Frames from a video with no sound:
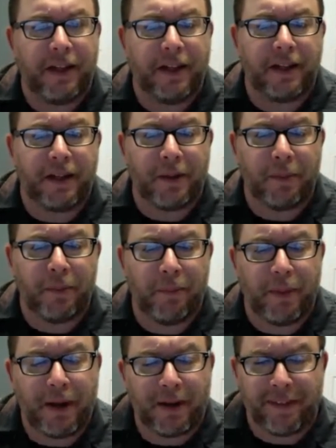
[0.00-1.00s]

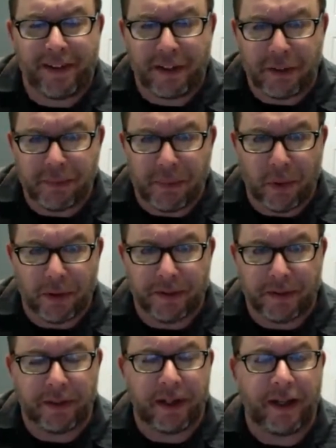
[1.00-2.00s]
but are very important